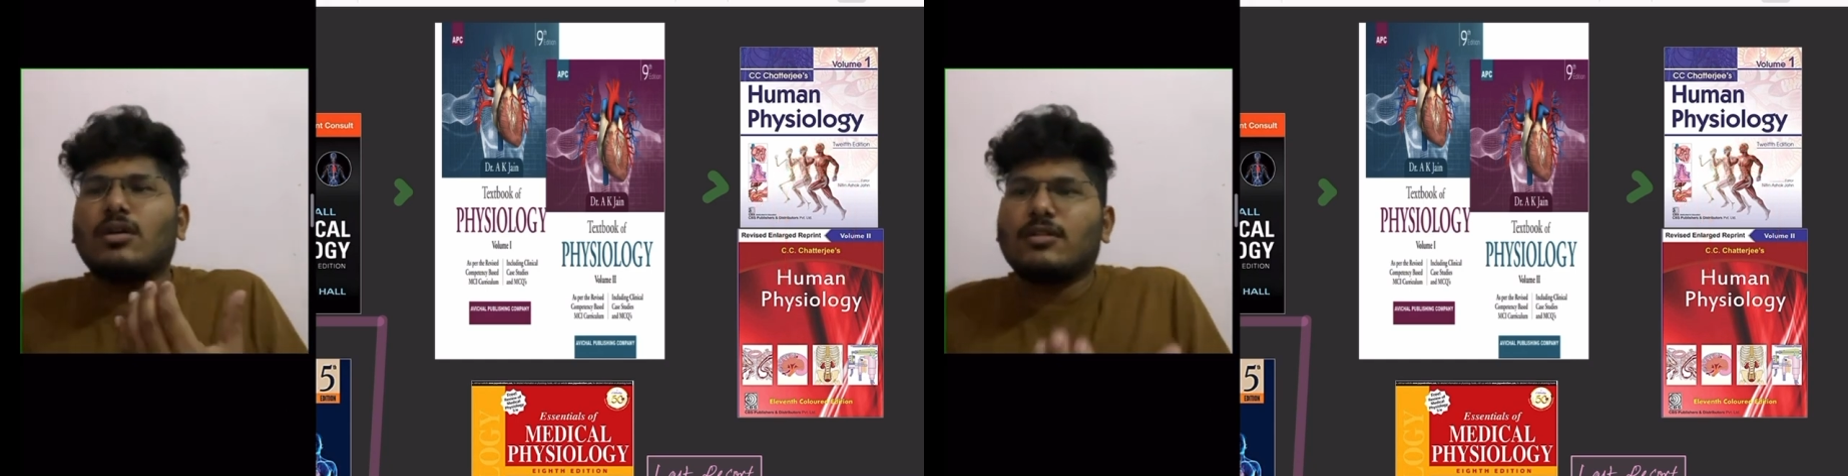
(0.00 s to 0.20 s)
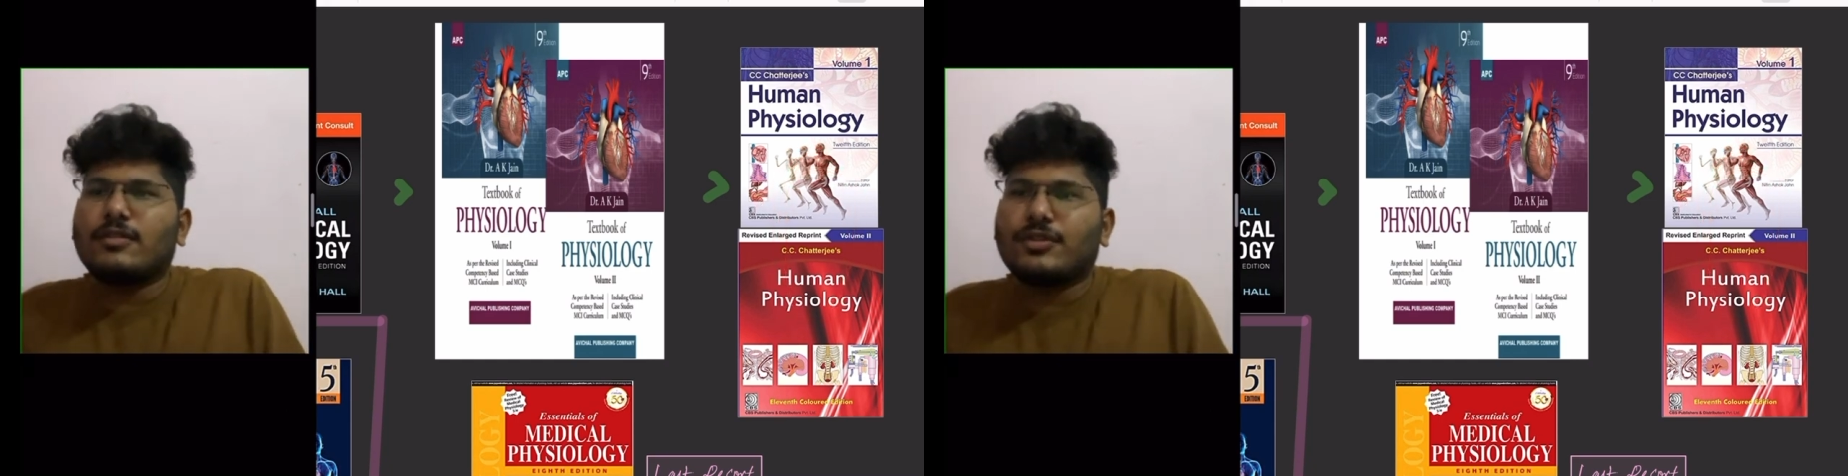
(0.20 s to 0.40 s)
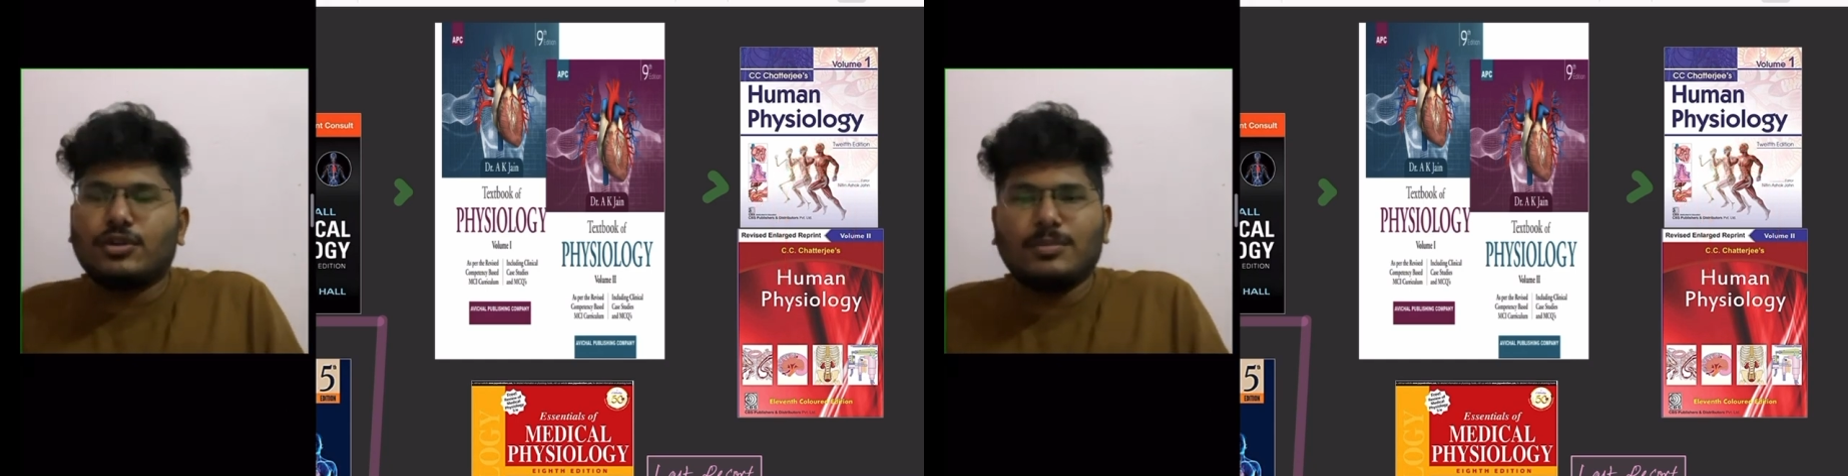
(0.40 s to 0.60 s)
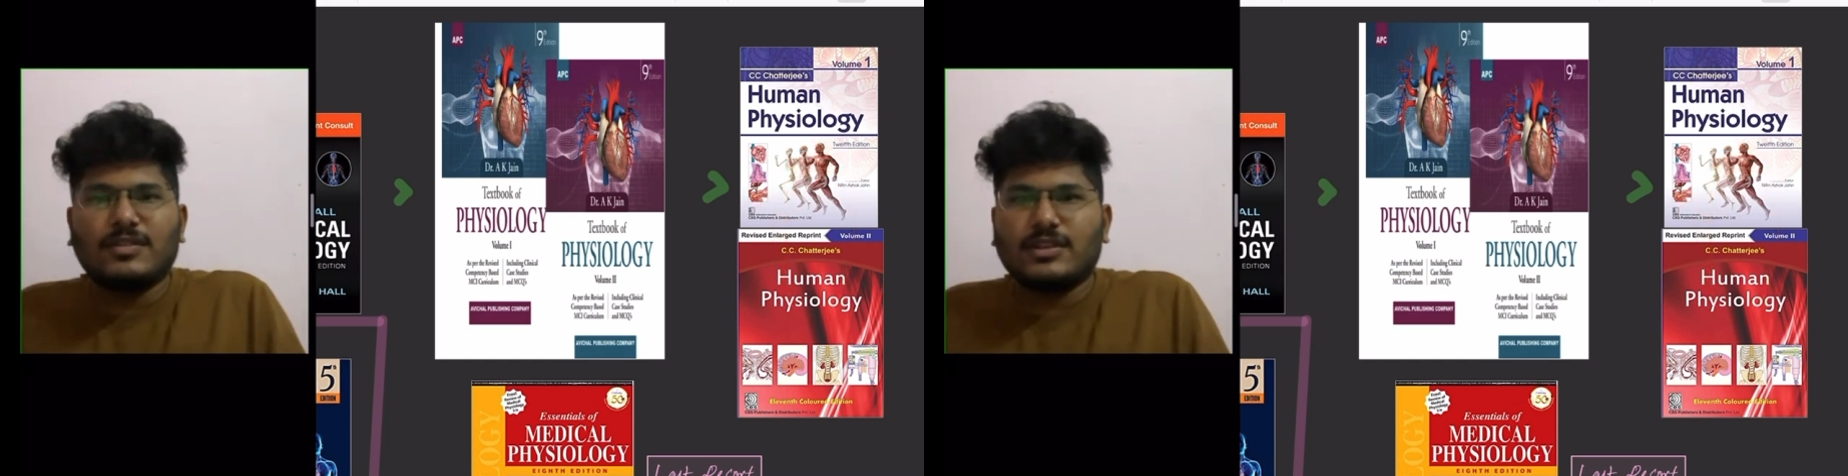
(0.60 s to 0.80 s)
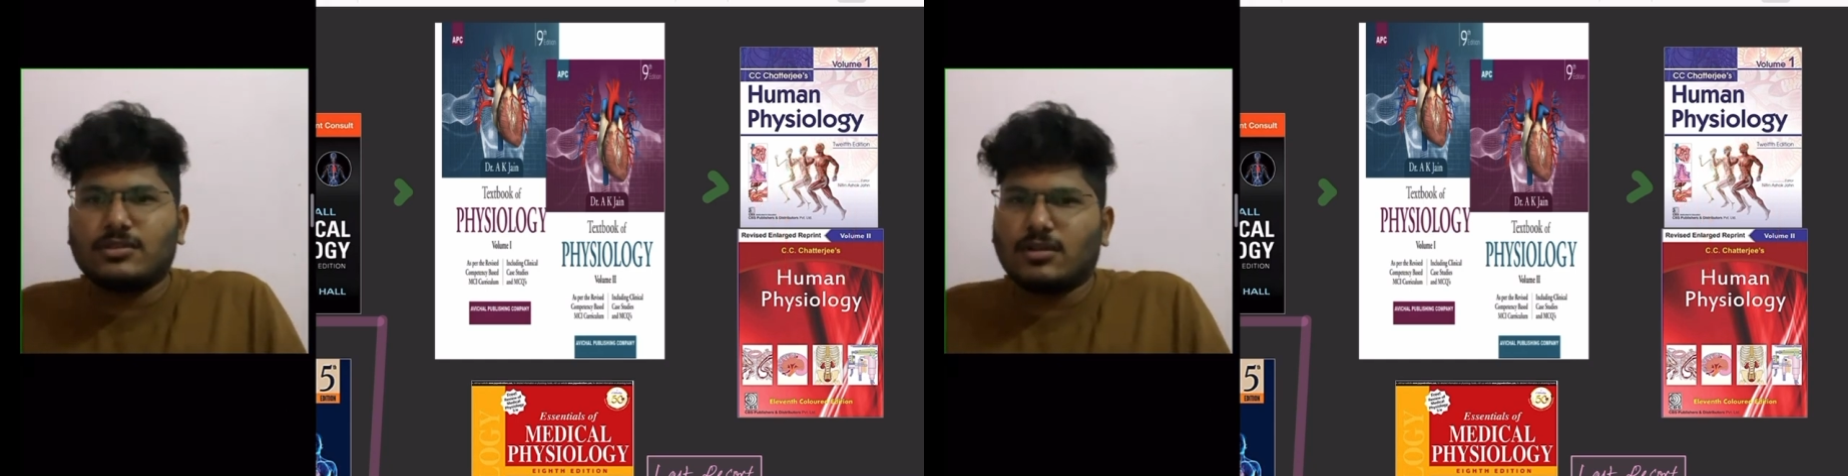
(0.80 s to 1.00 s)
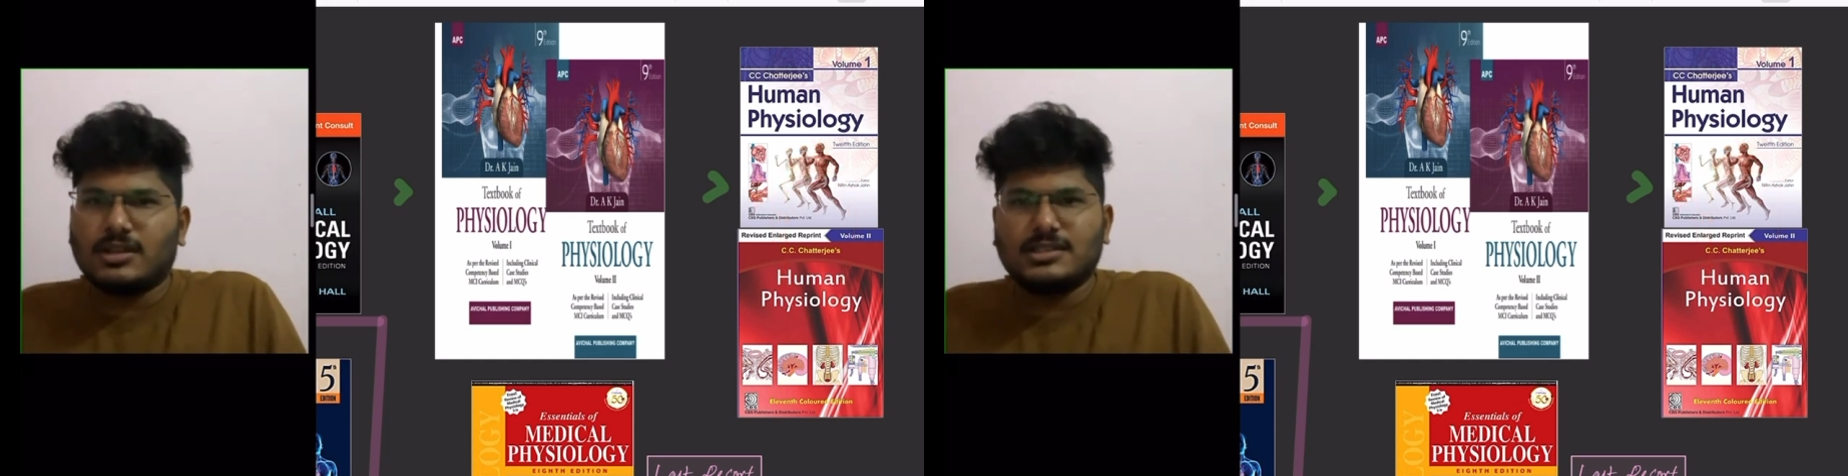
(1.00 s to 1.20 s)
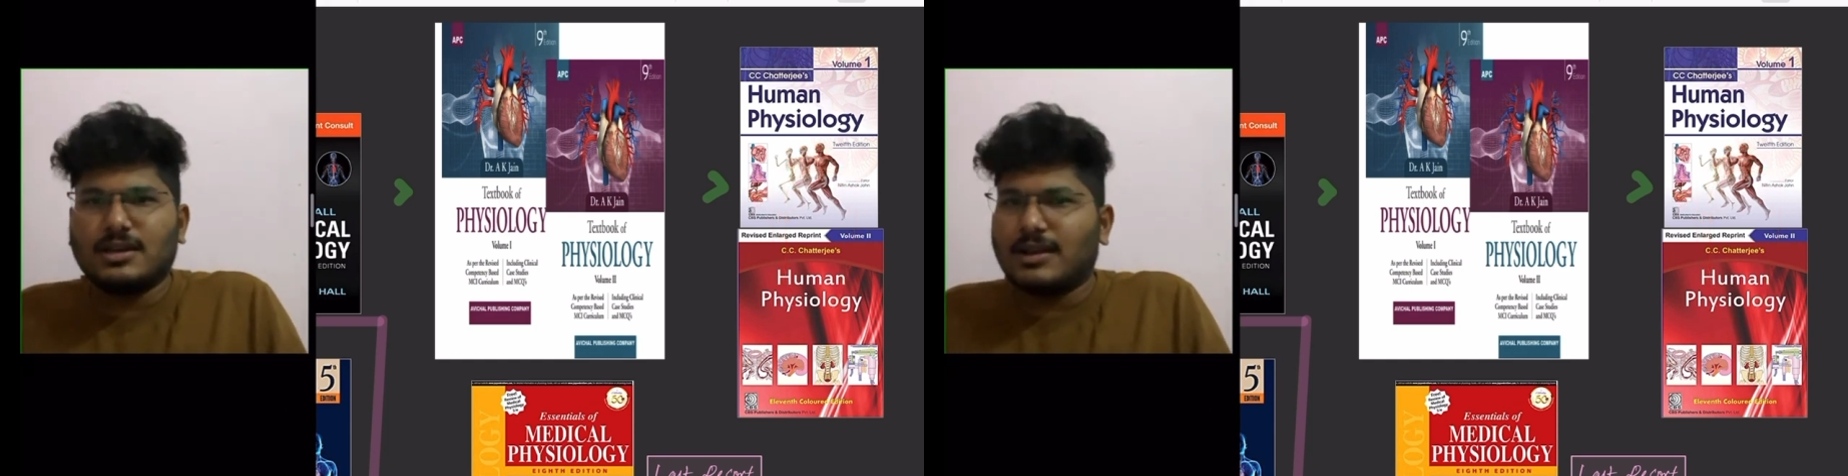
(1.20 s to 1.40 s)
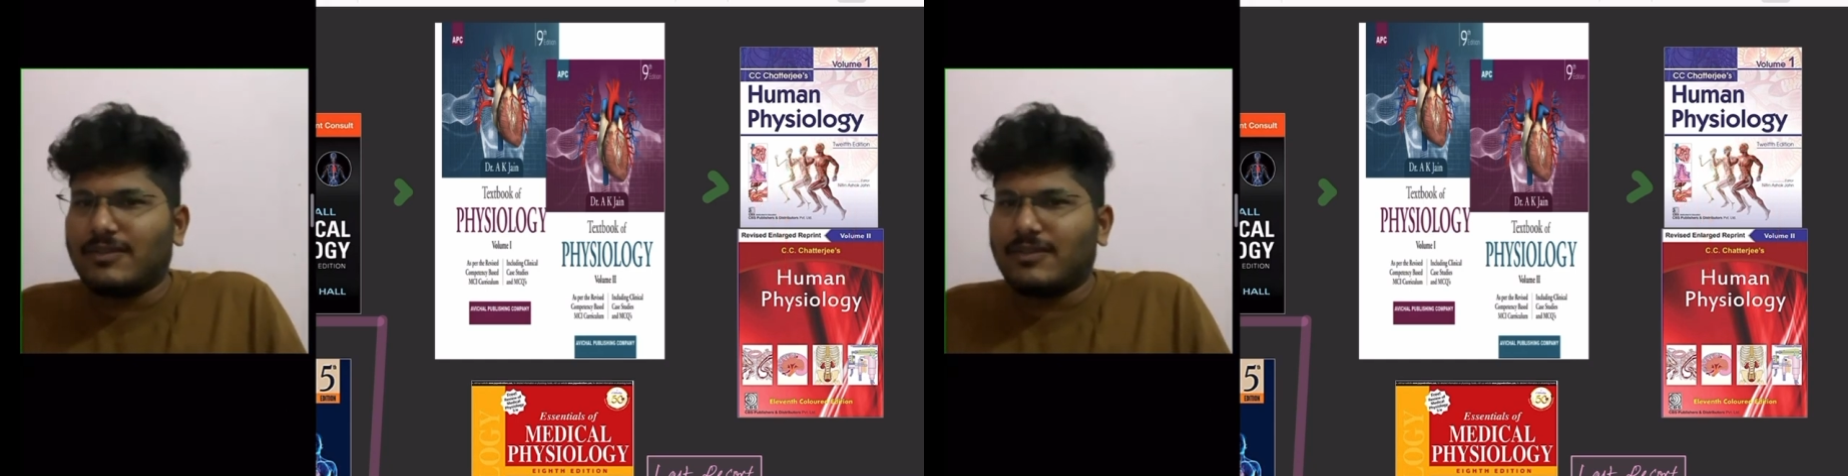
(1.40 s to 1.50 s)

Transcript: of human physiology are